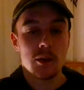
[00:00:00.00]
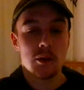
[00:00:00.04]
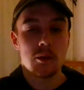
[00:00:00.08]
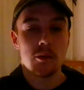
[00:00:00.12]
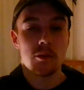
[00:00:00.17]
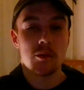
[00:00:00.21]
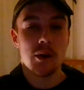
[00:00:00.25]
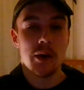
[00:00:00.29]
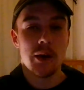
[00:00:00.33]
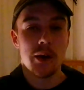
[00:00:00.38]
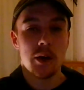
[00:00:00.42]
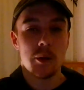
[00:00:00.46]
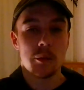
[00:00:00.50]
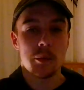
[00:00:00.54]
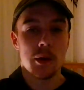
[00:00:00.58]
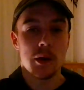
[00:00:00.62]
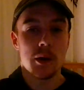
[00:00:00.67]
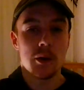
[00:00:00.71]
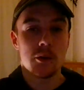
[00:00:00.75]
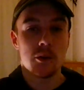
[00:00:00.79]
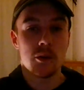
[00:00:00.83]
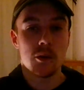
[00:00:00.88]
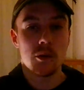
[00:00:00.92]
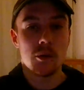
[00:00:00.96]
final, but
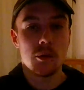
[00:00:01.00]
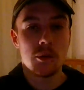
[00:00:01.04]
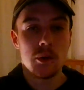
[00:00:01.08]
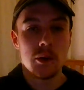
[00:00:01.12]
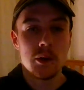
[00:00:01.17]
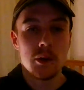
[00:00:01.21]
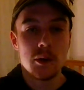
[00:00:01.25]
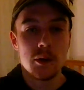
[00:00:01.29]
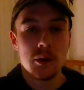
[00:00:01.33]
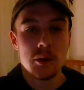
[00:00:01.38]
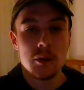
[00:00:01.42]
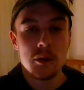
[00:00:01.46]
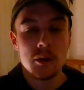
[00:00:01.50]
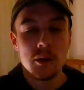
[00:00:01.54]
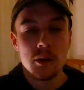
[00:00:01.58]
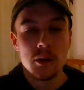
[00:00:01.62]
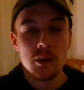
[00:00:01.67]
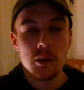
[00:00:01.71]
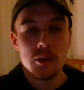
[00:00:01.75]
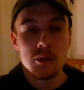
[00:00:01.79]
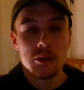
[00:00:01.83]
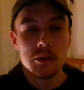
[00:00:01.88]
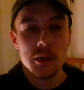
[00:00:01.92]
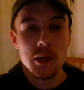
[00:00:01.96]
I do
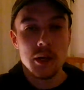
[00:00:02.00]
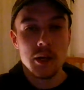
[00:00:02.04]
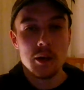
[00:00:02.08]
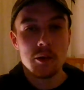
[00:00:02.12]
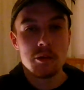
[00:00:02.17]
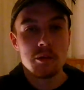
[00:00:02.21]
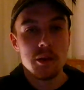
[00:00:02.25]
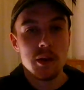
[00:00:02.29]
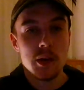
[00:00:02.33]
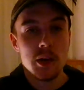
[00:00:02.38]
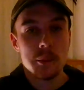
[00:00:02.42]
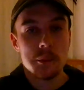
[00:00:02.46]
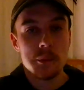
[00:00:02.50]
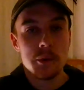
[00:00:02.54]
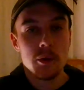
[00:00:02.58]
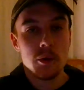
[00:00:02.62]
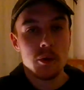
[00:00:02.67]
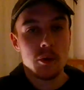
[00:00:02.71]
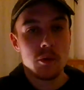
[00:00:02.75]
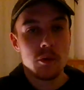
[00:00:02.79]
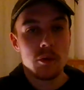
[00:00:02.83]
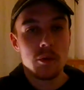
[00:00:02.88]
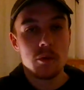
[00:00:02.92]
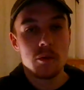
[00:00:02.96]
slightly
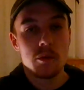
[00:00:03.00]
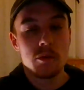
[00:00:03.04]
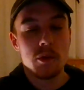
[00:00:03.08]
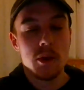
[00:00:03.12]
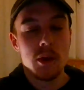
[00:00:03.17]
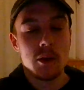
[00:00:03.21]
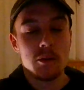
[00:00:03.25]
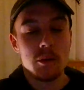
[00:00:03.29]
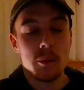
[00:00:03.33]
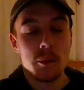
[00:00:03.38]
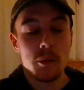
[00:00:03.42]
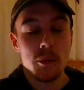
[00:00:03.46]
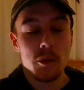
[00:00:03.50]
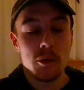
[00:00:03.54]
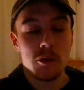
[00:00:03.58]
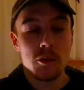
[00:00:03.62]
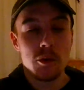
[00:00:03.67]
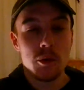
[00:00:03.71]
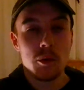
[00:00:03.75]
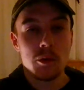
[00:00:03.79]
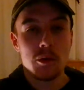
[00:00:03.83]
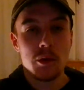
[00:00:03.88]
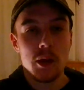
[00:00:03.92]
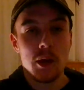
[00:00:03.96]
favour
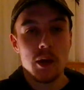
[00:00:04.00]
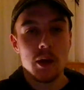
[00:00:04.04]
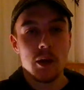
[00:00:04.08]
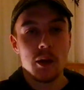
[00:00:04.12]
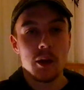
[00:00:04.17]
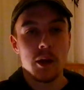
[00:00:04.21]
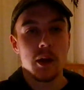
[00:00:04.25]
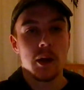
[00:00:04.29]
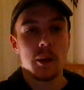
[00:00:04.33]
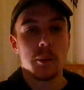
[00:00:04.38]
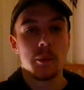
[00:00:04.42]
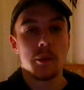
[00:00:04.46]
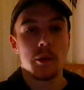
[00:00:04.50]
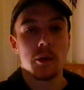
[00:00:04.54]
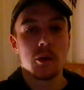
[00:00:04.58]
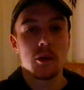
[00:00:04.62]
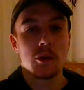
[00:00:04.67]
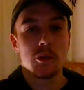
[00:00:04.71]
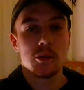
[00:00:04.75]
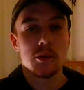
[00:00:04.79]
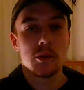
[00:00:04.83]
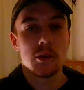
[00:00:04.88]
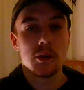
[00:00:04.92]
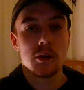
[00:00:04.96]
Muguruza
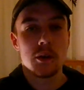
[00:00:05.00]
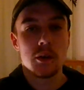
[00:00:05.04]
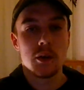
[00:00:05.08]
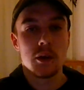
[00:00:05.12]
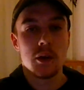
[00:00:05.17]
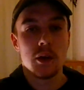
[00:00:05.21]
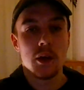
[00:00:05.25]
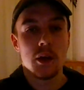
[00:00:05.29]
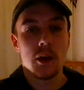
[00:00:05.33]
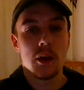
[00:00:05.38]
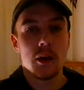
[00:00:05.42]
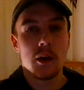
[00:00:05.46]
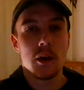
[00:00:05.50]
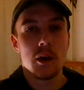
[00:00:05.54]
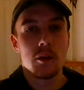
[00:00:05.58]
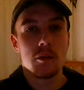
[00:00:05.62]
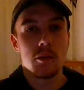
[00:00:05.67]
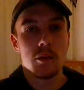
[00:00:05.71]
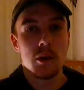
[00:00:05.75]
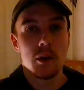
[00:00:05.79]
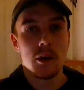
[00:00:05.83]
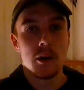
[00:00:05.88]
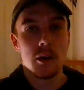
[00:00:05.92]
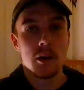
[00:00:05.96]
because of
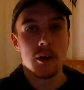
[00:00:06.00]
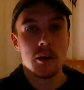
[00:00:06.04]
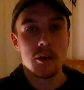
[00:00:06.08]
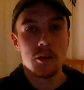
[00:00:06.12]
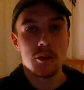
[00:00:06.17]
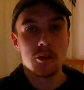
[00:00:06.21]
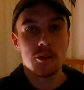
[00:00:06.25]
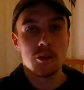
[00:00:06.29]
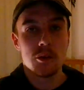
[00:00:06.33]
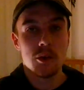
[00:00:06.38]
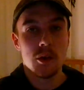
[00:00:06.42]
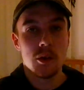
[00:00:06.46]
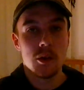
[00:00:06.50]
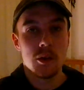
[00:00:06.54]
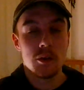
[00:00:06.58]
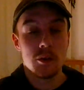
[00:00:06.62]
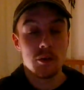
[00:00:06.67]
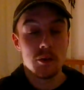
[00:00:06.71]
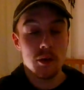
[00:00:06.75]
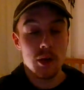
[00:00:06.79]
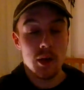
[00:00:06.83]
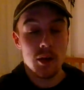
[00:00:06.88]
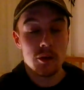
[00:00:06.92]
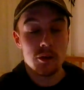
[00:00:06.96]
a
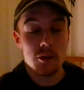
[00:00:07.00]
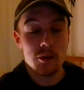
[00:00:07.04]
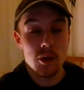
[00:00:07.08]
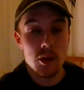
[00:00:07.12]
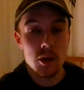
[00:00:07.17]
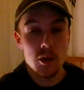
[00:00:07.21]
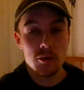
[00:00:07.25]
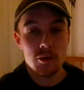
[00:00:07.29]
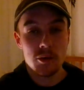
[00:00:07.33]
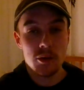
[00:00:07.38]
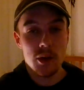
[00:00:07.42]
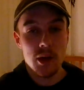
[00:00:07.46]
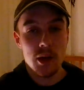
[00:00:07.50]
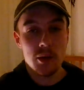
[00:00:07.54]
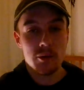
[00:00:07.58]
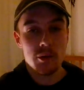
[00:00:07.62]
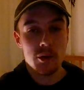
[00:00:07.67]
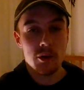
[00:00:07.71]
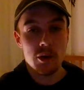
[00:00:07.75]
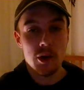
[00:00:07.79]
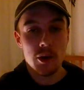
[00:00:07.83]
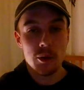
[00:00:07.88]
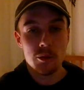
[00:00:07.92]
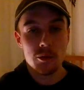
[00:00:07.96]
serve and a
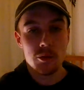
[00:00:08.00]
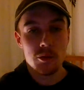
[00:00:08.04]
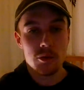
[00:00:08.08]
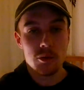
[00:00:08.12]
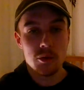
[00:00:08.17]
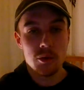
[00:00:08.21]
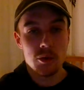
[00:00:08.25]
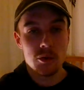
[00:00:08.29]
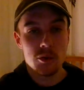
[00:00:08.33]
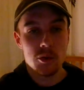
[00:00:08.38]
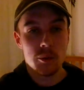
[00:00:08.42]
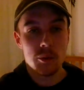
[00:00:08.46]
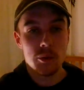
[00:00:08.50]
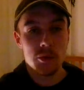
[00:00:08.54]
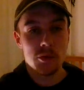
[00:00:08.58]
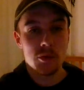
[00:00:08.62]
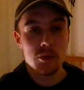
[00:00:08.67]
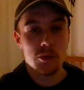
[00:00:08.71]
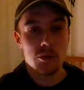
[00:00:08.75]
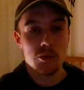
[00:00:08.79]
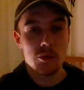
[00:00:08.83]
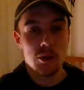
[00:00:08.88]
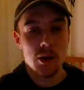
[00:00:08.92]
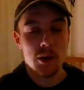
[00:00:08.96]
heavy ground stroke. I mean,
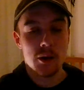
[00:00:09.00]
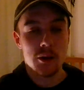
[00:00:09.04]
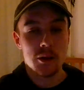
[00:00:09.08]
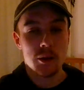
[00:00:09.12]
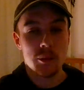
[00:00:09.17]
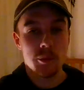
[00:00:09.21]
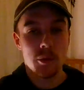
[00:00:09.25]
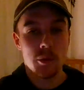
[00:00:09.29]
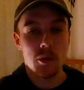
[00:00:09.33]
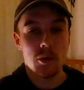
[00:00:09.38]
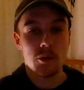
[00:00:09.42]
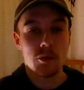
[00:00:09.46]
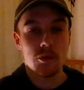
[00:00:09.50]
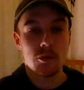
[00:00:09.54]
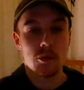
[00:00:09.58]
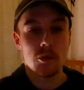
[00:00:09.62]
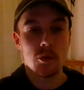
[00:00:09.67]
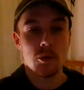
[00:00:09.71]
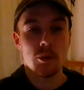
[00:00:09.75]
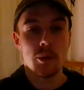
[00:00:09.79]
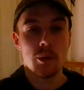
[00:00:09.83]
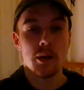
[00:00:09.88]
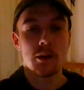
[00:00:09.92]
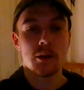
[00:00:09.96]
just striking the ball
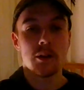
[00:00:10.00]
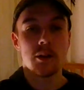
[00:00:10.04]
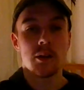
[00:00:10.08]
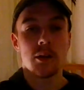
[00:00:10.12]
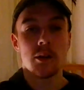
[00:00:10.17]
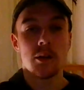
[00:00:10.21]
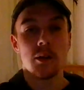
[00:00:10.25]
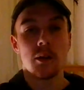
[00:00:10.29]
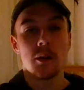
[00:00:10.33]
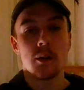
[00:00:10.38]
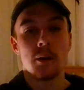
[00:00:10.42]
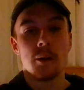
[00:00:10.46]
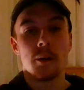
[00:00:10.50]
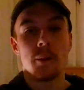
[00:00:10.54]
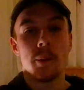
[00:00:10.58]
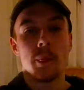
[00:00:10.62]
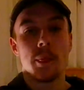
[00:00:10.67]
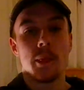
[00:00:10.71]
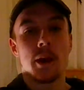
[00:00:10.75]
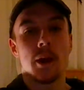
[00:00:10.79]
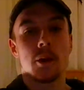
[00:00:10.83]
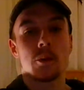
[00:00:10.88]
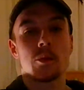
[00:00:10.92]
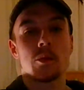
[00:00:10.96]
so well.
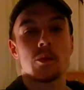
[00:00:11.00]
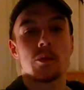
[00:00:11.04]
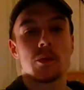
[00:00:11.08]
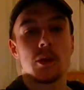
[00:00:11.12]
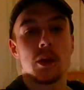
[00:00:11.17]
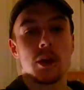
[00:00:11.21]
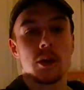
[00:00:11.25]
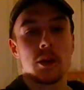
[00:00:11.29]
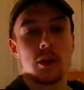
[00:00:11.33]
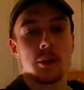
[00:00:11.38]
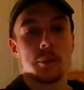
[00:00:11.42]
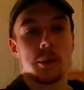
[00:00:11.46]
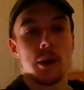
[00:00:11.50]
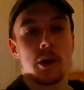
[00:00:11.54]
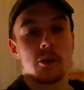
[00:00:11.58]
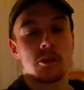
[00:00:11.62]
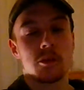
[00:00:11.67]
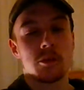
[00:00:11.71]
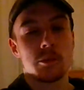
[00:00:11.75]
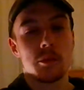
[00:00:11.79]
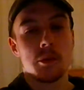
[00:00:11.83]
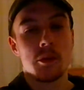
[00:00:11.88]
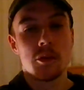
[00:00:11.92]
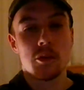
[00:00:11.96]
Now, as we've seen in the past
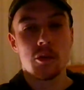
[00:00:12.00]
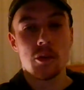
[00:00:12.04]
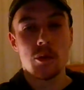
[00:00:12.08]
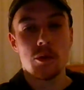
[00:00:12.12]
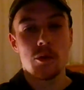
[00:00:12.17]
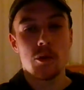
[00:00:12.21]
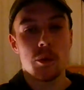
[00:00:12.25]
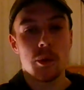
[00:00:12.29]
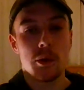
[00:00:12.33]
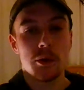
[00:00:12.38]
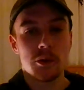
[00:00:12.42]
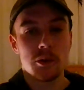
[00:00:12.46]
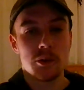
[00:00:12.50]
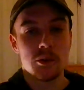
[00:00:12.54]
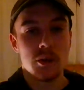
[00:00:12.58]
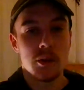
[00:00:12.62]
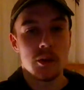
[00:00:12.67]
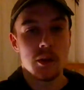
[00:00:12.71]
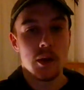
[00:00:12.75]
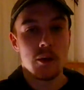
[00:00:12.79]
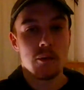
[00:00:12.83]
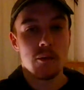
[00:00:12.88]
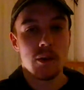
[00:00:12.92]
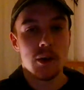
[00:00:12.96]
from Muguruza, when she's in
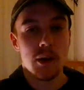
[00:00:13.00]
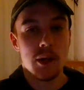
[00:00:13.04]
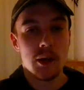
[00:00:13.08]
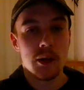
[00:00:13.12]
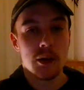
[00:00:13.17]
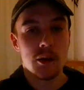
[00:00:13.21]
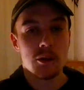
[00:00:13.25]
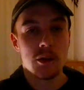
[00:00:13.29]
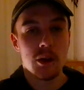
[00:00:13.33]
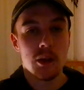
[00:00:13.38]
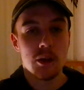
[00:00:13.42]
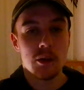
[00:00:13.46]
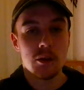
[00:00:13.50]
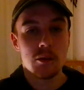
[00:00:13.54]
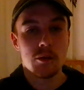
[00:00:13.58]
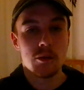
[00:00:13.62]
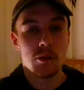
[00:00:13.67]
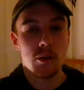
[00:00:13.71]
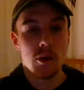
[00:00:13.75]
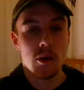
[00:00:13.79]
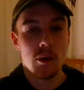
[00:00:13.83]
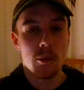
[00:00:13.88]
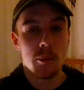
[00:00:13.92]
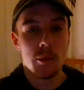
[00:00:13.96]
that relentless hitting
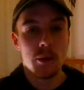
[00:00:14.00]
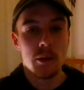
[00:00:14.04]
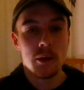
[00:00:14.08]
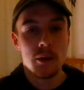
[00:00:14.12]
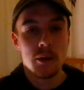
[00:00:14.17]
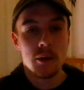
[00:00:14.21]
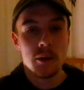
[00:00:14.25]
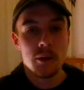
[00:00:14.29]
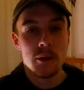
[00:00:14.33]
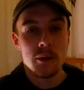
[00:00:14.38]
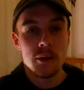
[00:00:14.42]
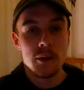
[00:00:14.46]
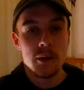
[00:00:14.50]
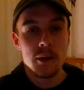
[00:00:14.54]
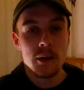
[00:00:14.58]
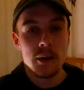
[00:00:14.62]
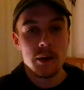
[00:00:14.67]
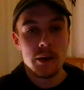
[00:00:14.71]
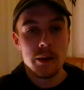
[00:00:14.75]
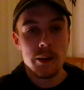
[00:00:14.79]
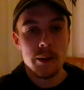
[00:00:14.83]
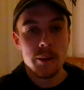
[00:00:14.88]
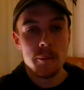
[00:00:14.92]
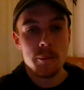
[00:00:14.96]
form,
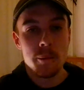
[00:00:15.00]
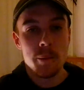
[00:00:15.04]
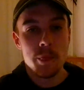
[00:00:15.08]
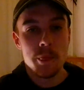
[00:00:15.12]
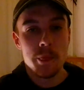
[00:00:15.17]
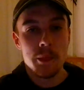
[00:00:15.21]
her